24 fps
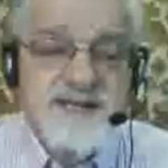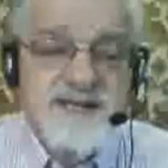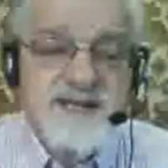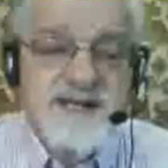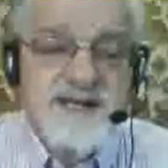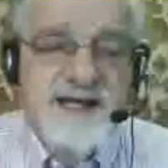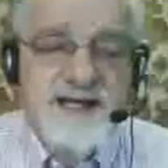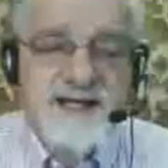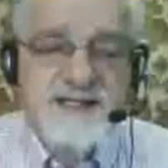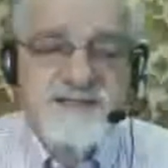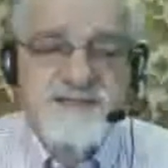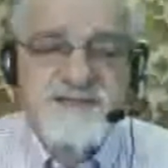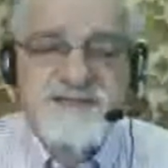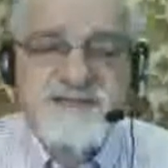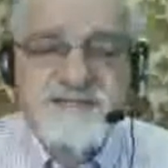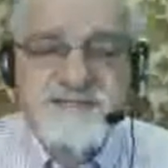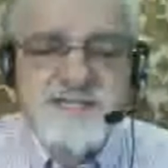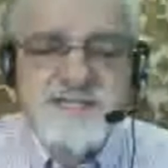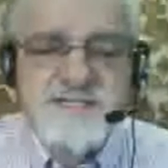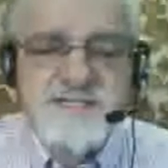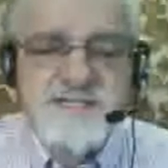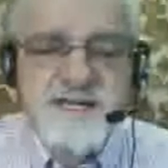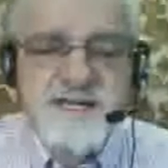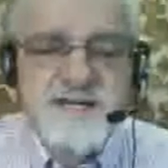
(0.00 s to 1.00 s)
Uh,
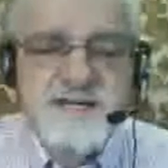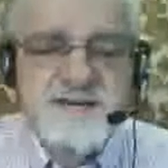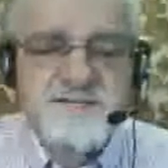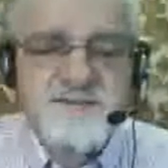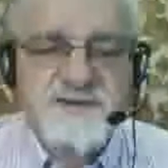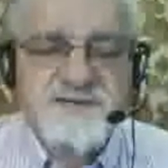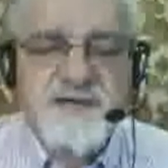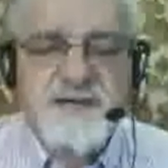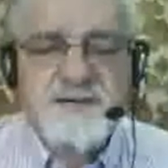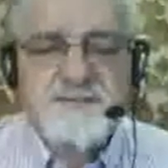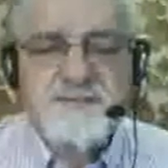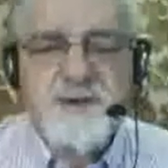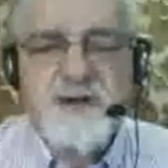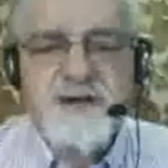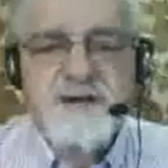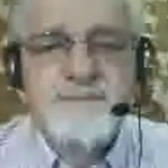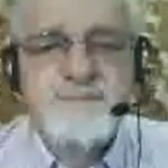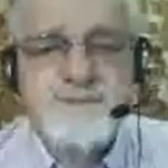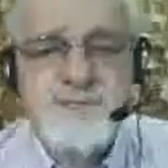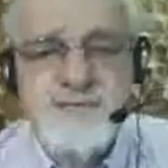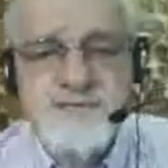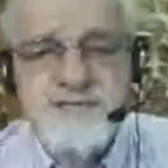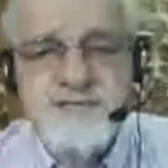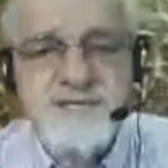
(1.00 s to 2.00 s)
this is kind of a dumb
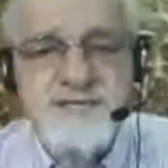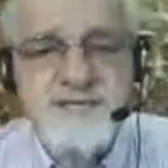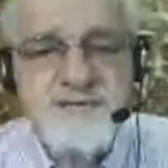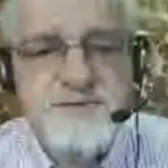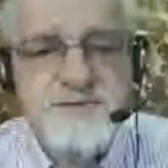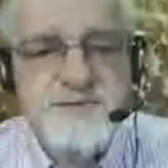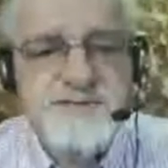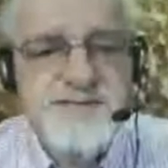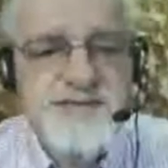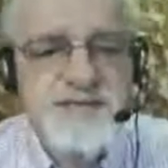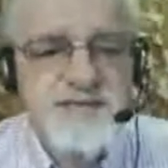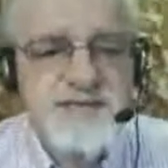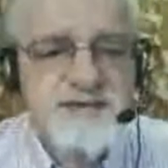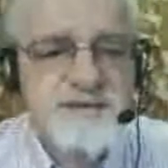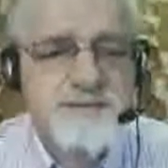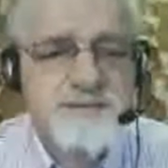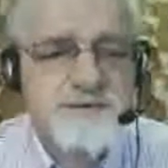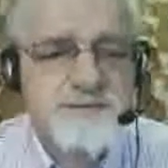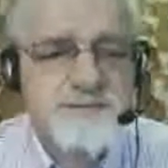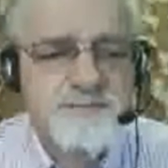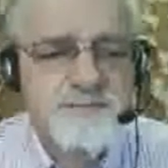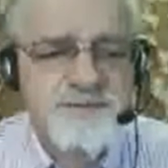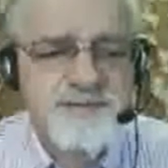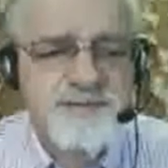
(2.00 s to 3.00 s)
option to use
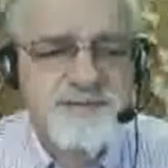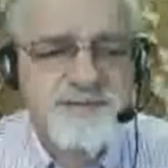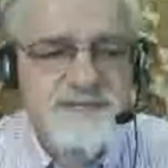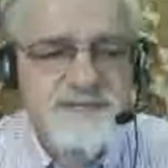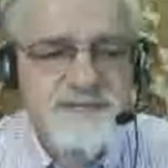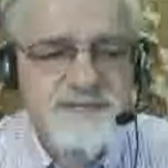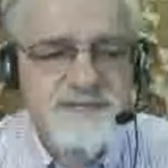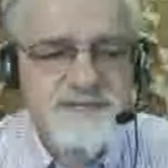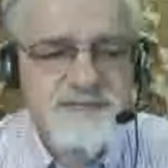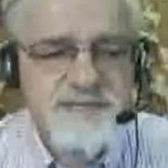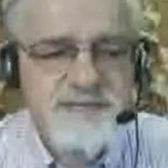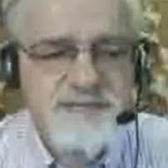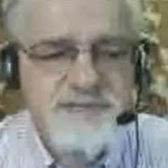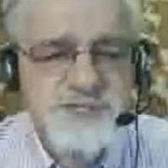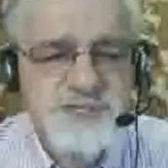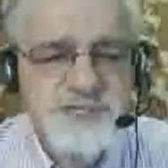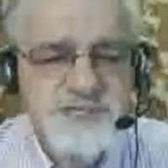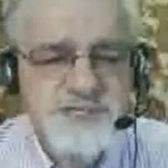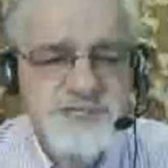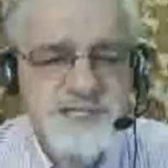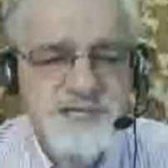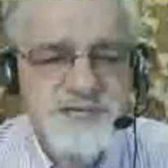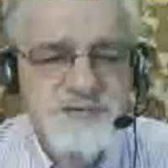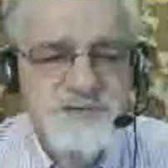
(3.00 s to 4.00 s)
here because it
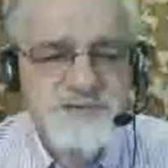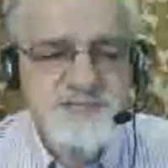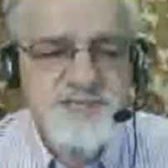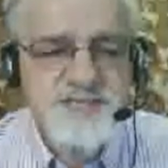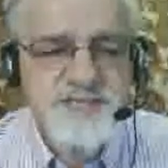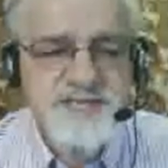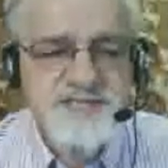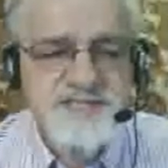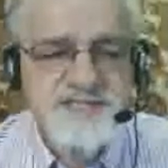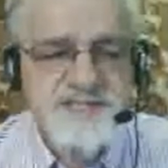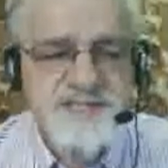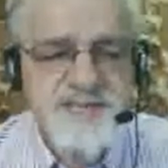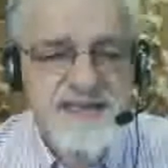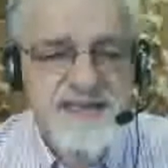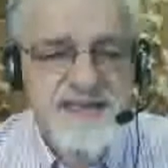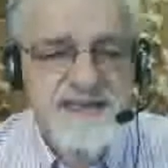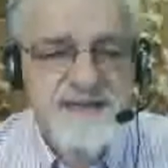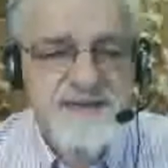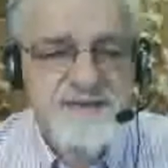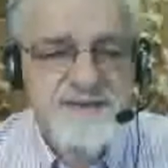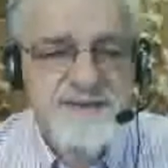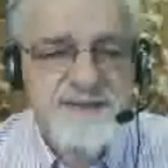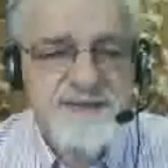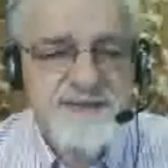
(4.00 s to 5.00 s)
just slows things
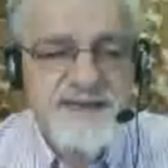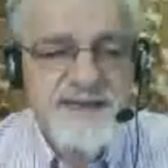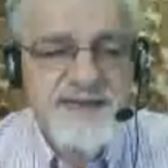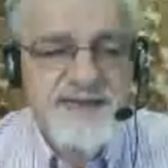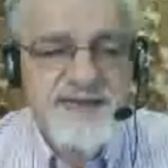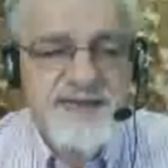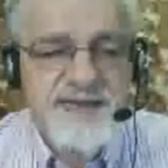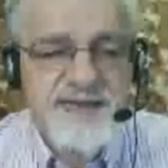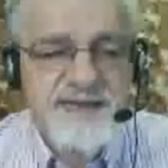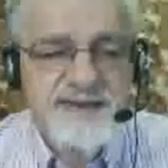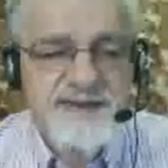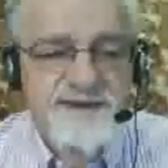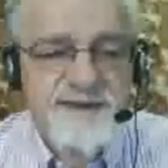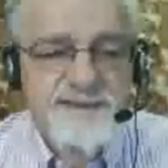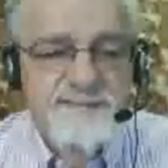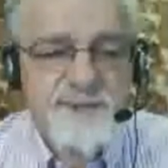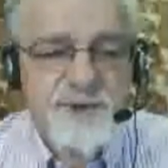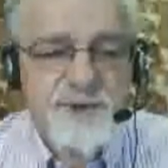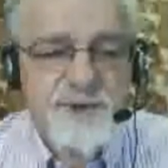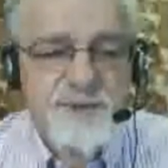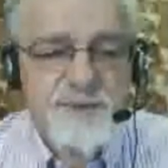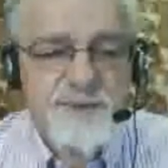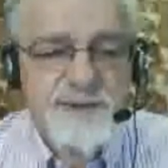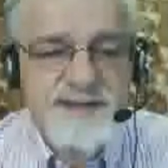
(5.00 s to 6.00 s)
down and I'm
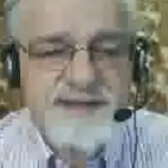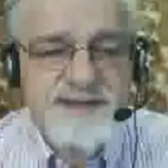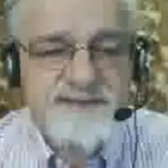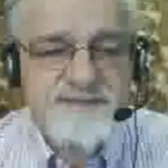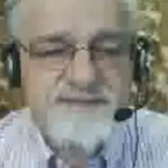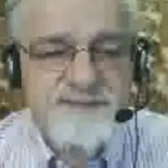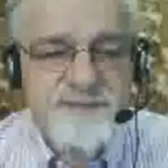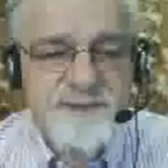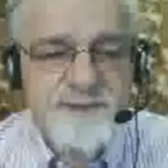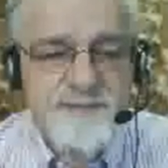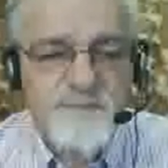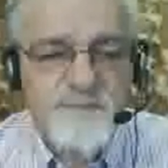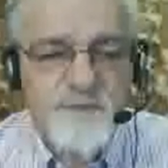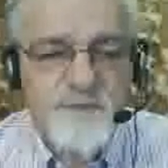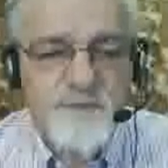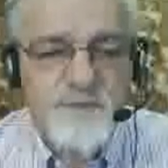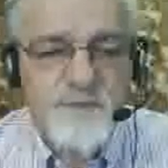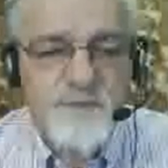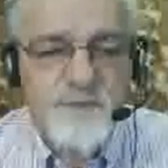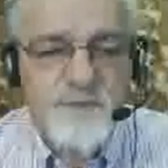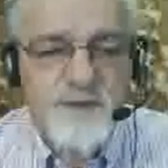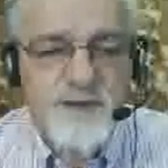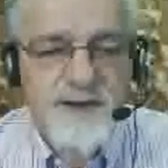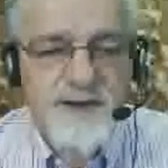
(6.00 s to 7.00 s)
going from
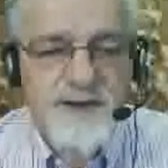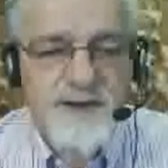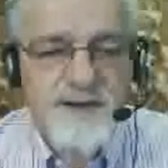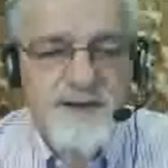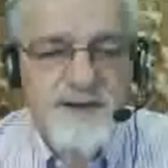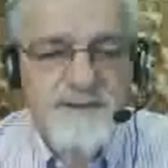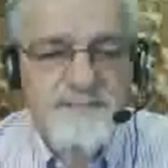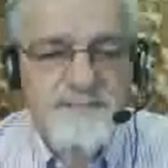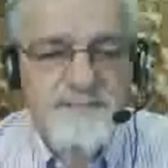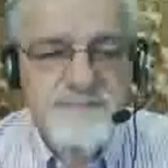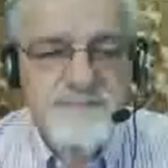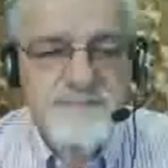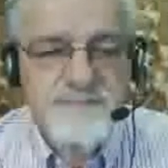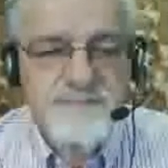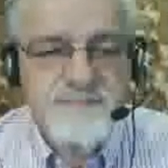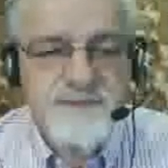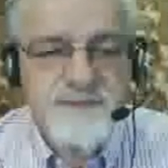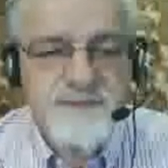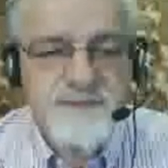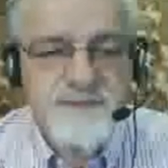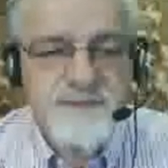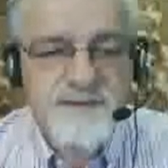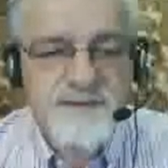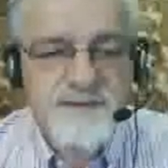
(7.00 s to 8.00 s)
um,
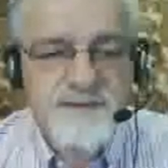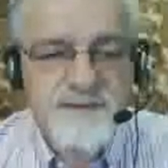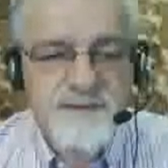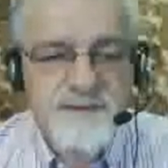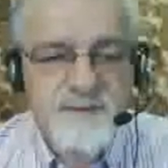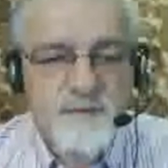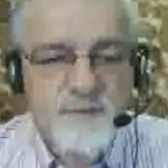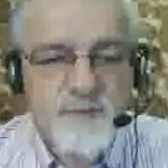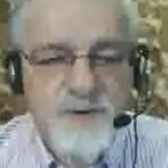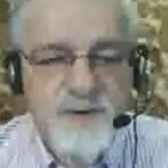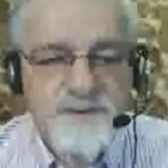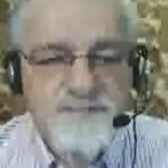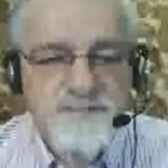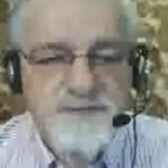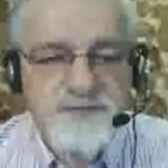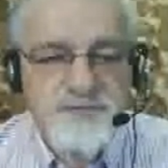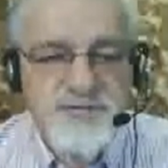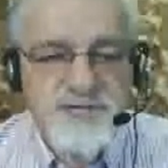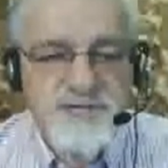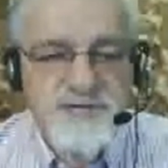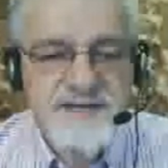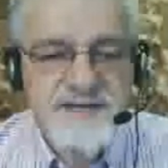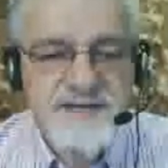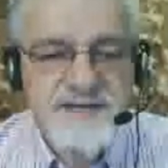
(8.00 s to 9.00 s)
one
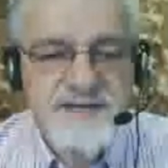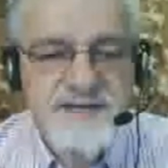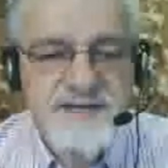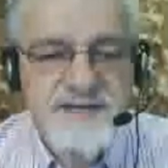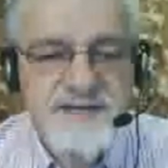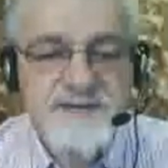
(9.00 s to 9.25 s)
machine.